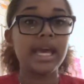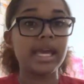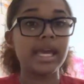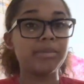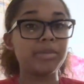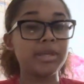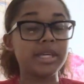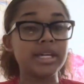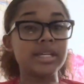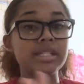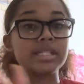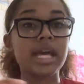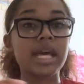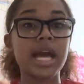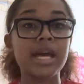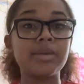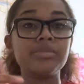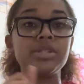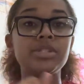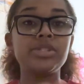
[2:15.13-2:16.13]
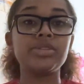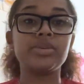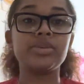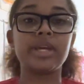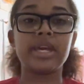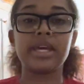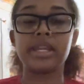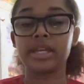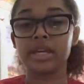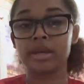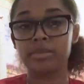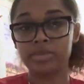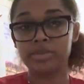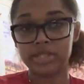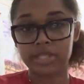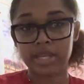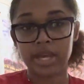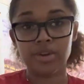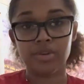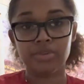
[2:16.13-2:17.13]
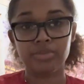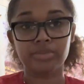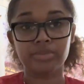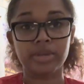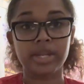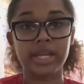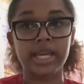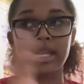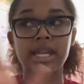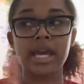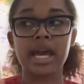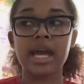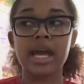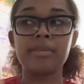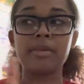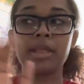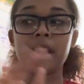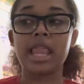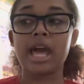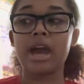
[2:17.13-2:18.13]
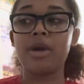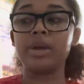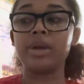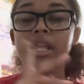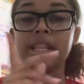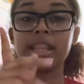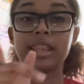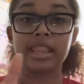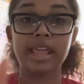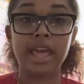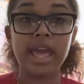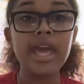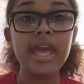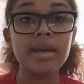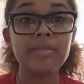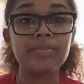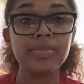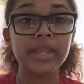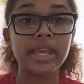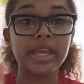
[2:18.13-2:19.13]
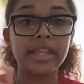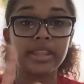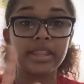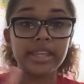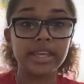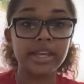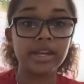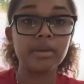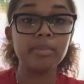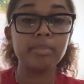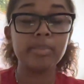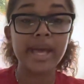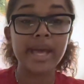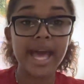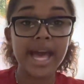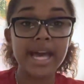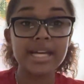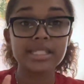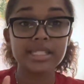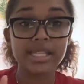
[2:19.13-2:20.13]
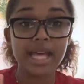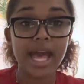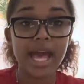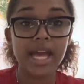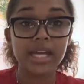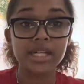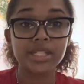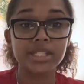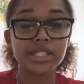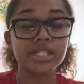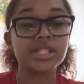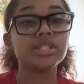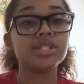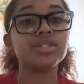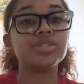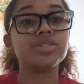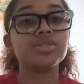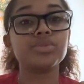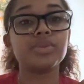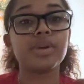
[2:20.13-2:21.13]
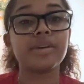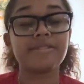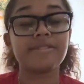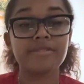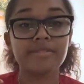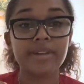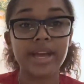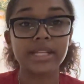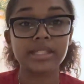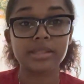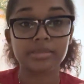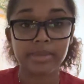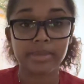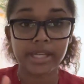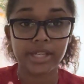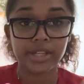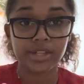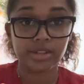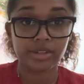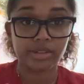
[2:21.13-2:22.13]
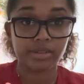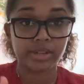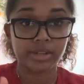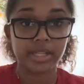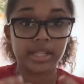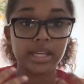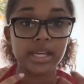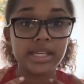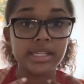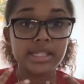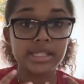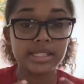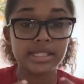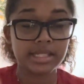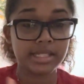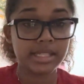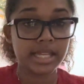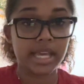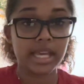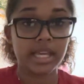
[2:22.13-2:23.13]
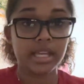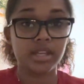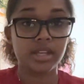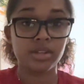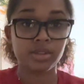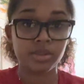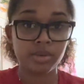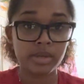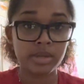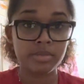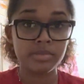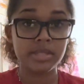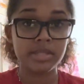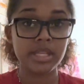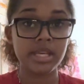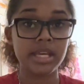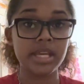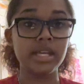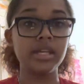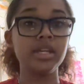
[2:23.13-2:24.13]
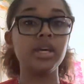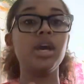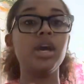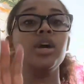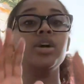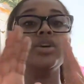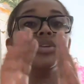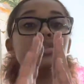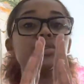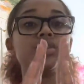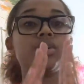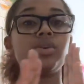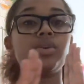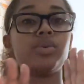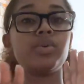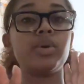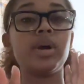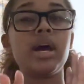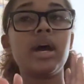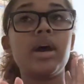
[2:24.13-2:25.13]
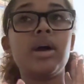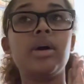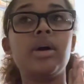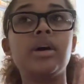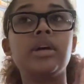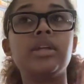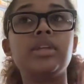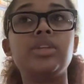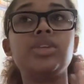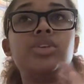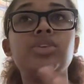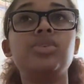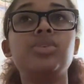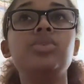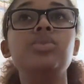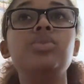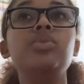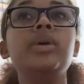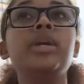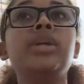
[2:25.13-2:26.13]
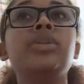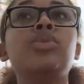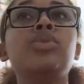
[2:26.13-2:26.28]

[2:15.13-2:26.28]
because I'm still getting upset over it, and I'm allowing them and their past actions to affect my current state. You know what I'm saying? So you, in